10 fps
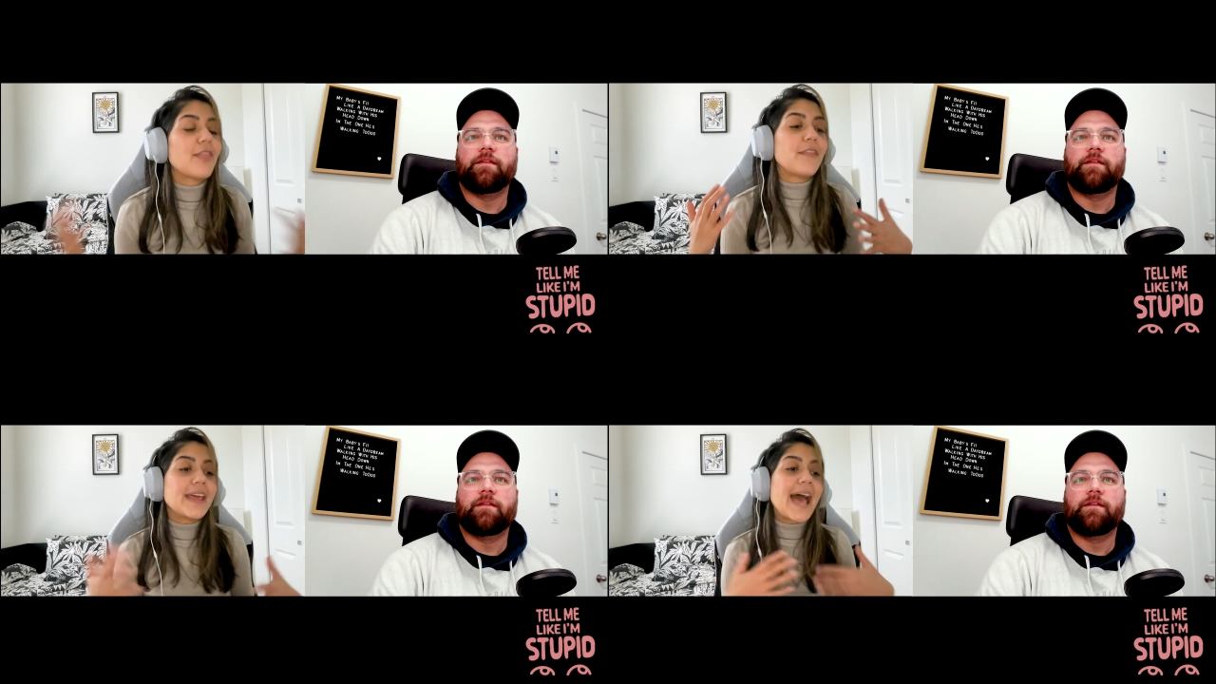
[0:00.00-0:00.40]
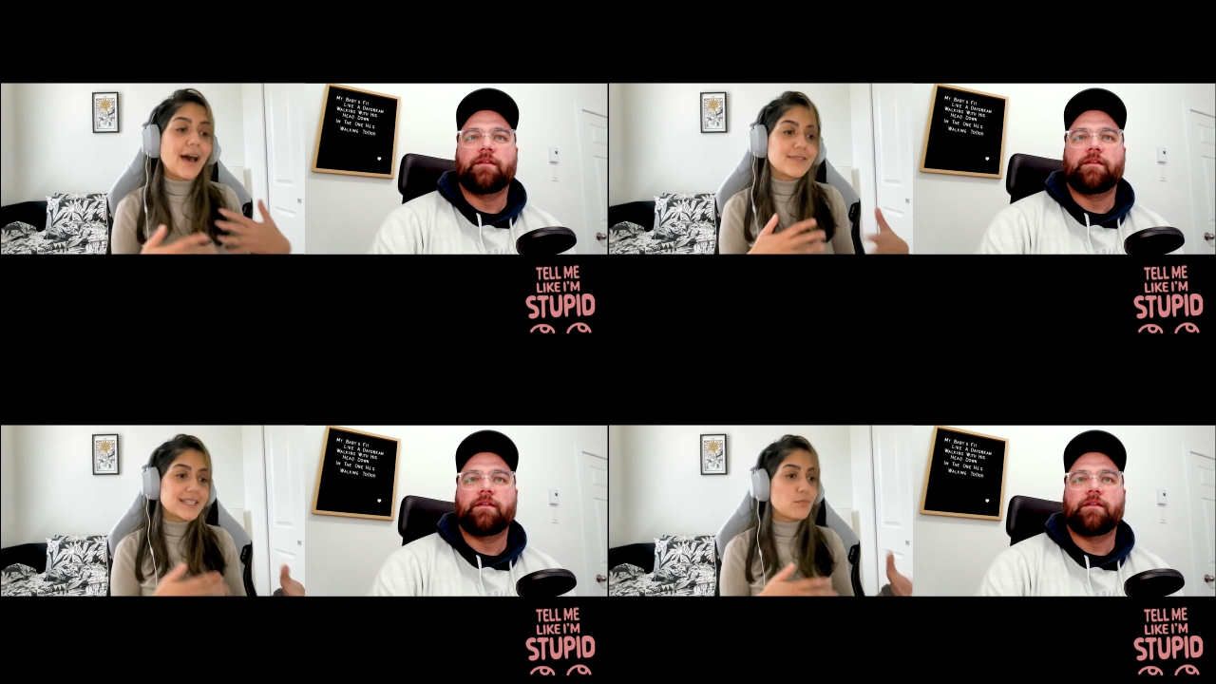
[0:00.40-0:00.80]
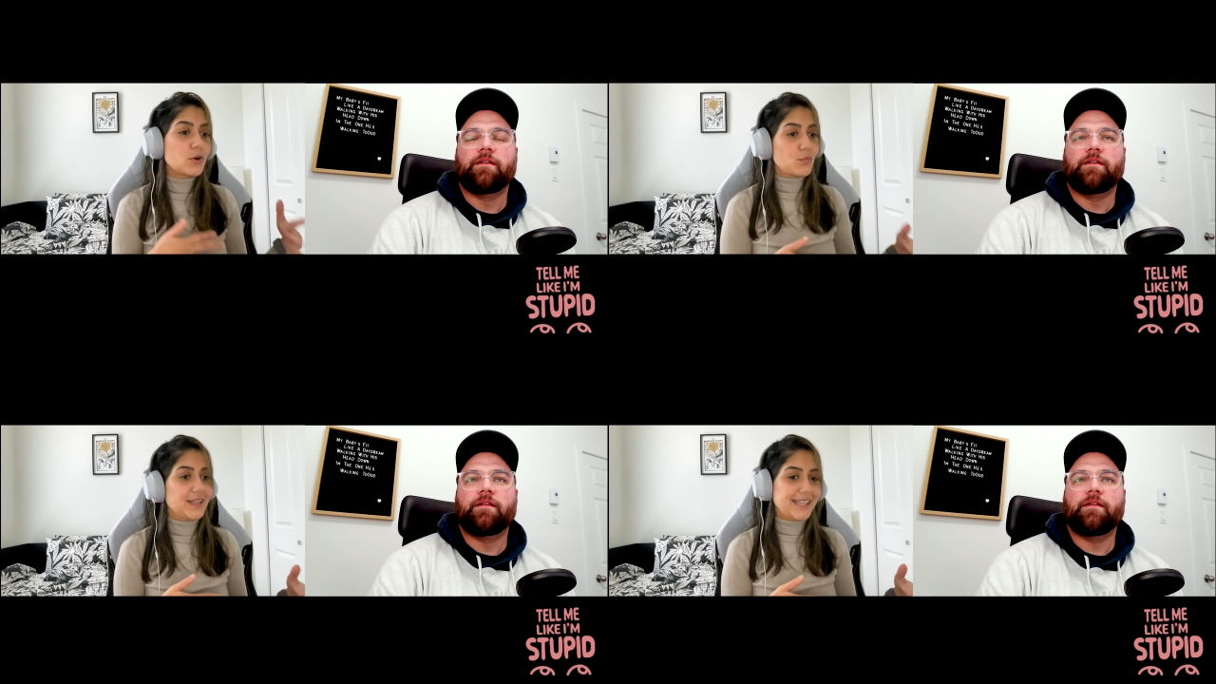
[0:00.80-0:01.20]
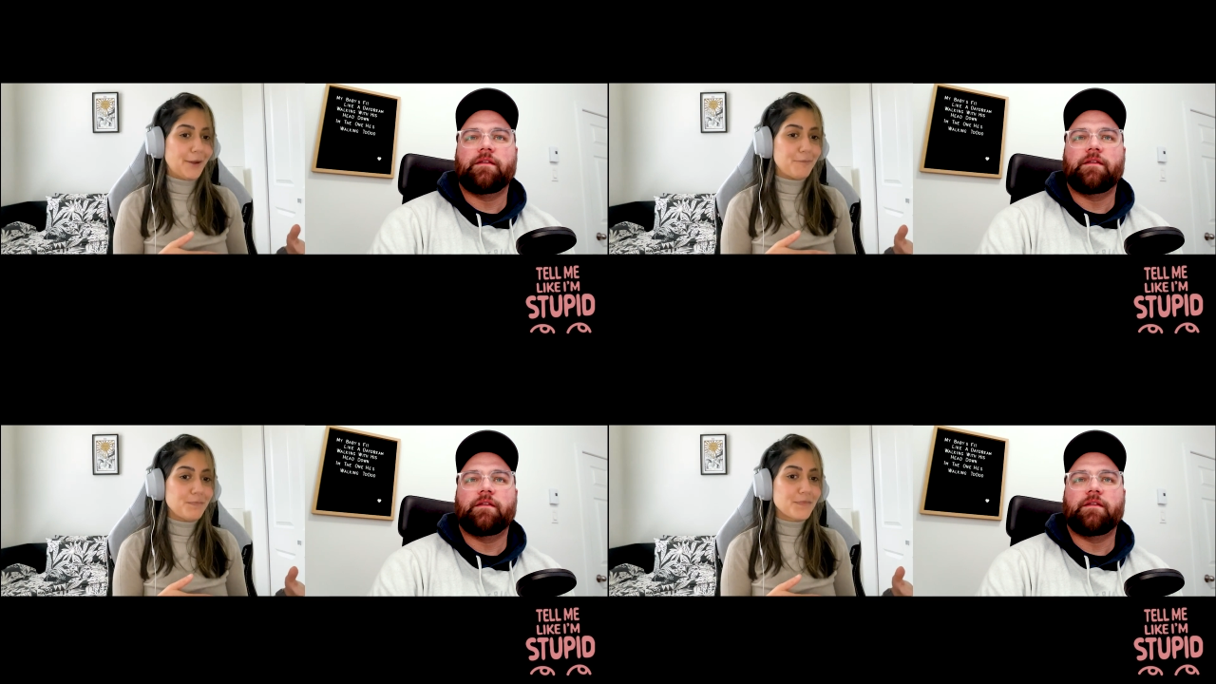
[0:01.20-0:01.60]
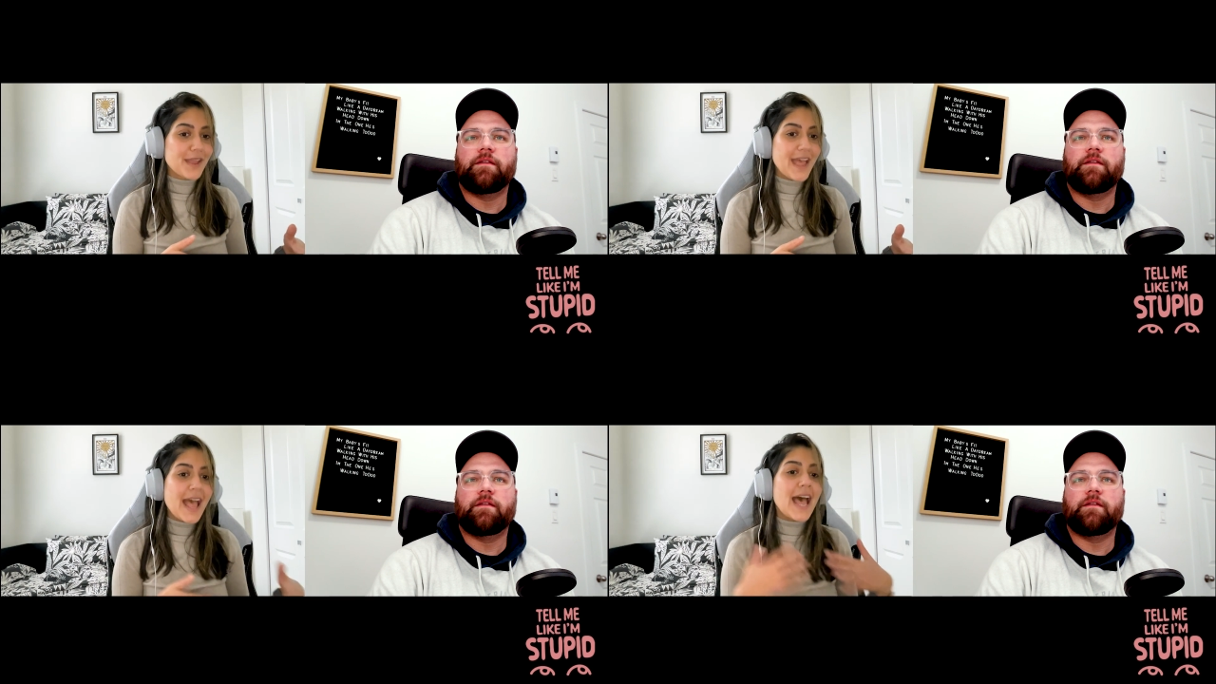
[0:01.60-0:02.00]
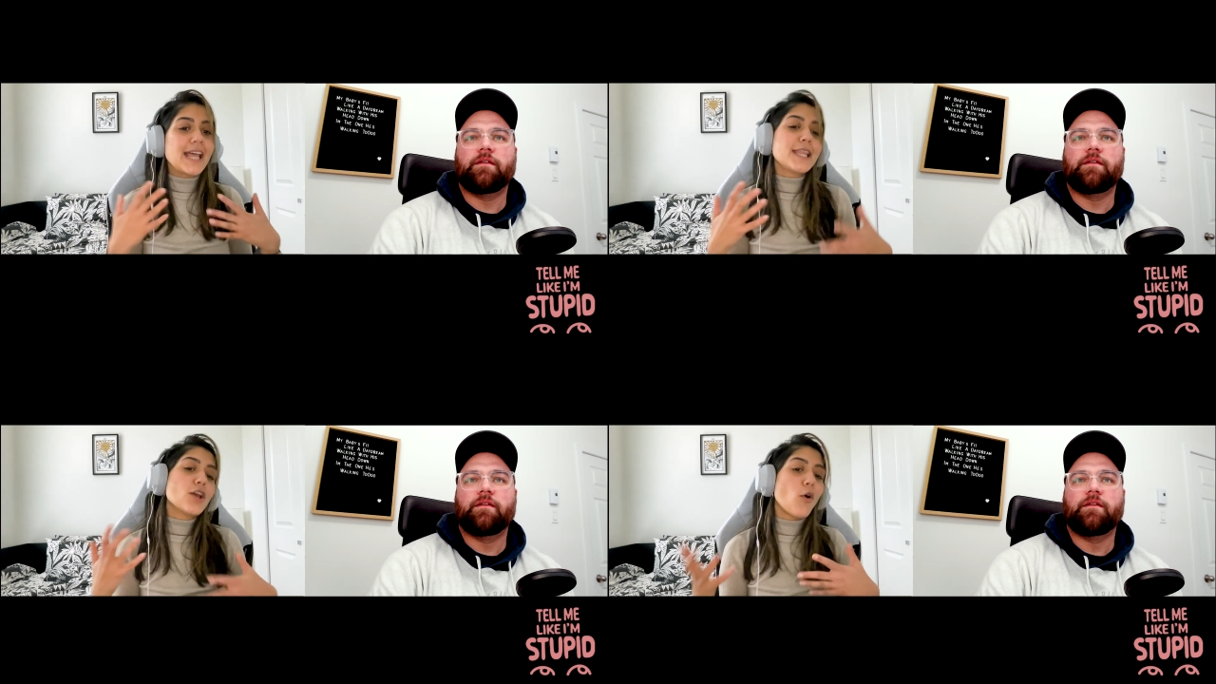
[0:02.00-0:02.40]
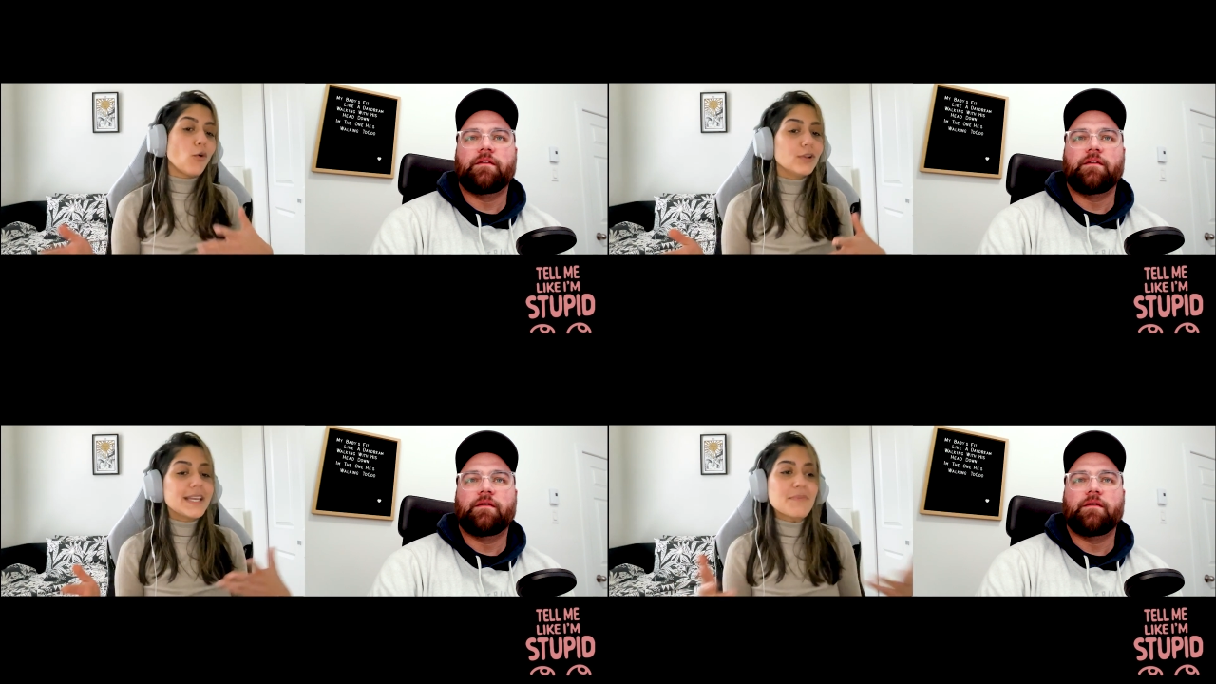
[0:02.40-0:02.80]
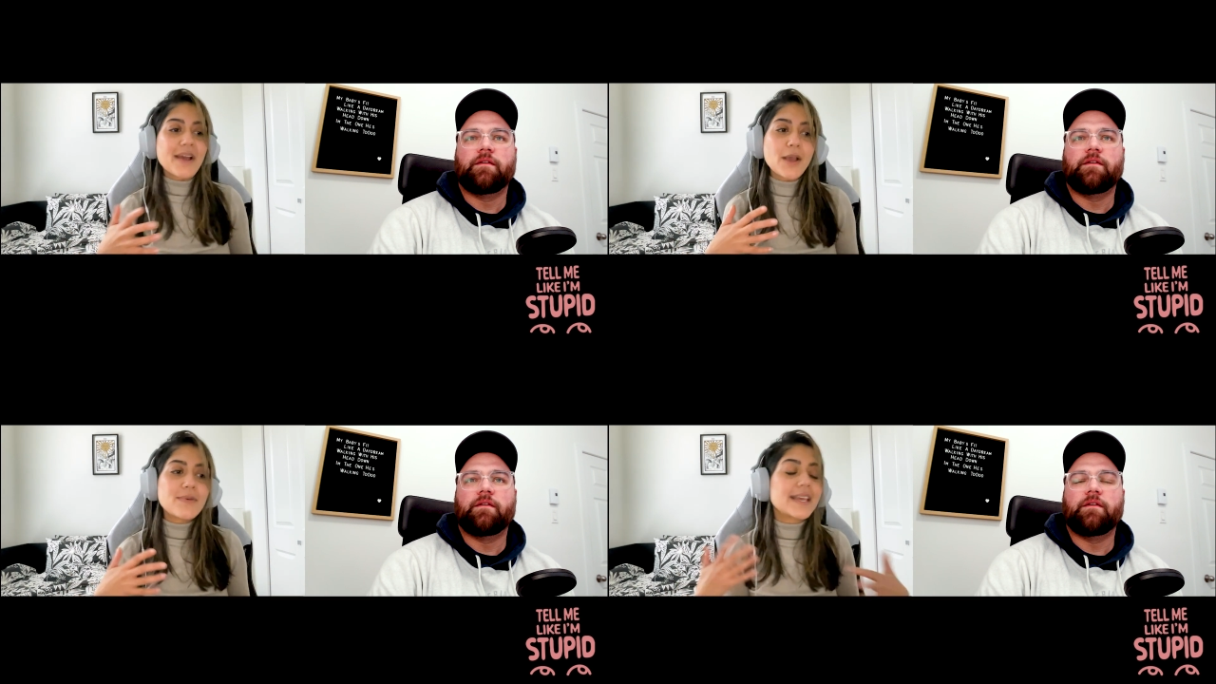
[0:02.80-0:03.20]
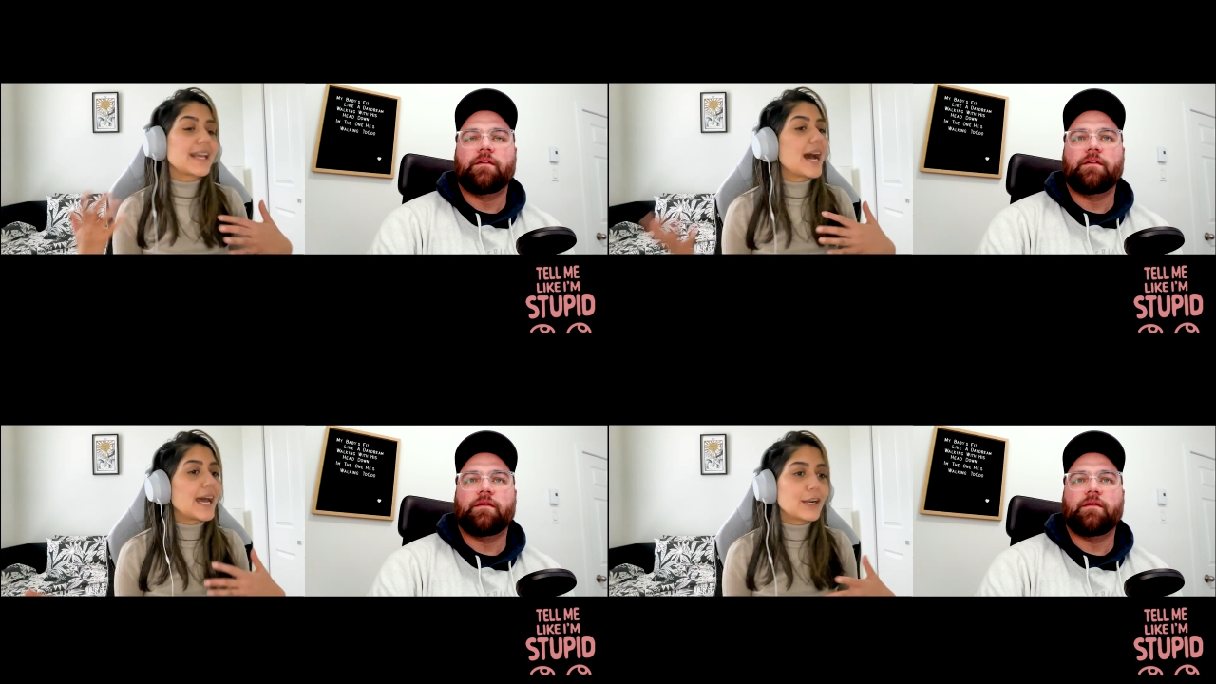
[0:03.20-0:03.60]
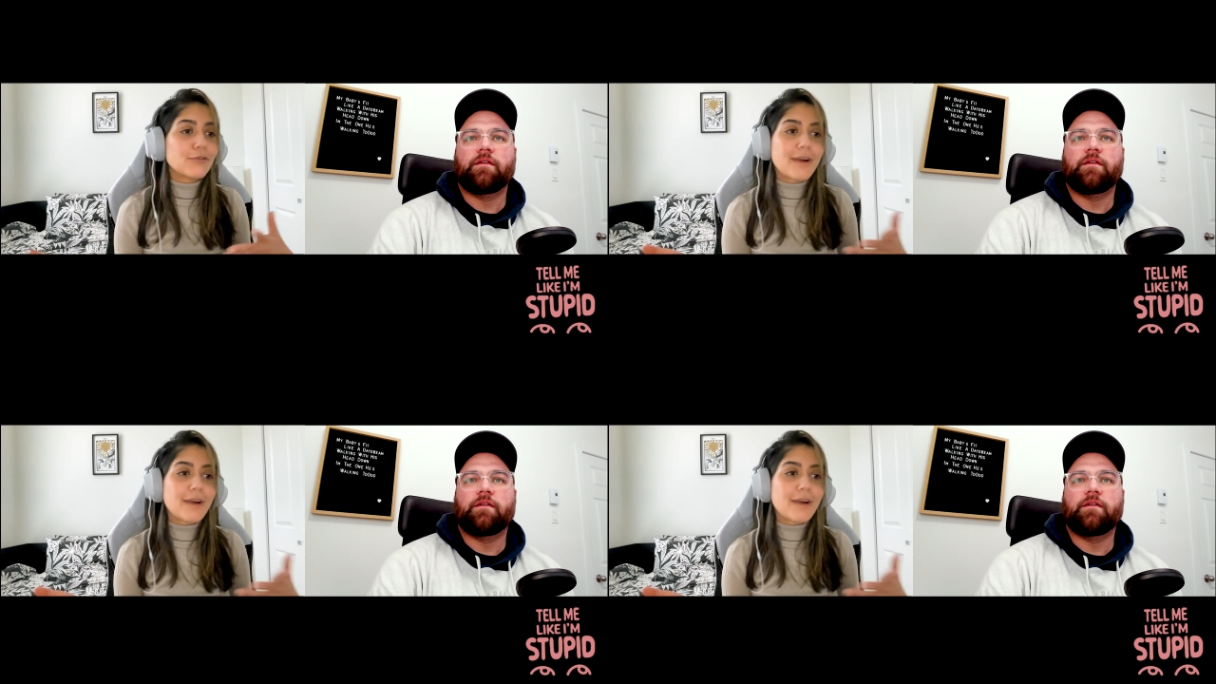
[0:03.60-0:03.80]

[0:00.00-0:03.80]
Speaker 1: that they have someone with them. And the only way we can kind of